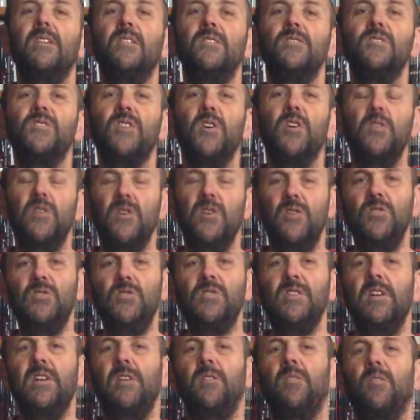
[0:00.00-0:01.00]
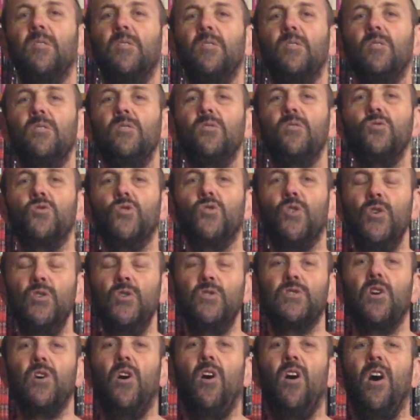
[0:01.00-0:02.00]
So using
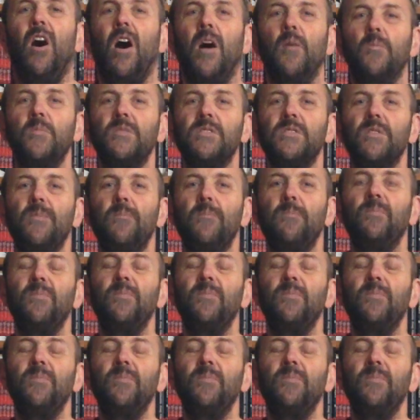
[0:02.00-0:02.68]
true times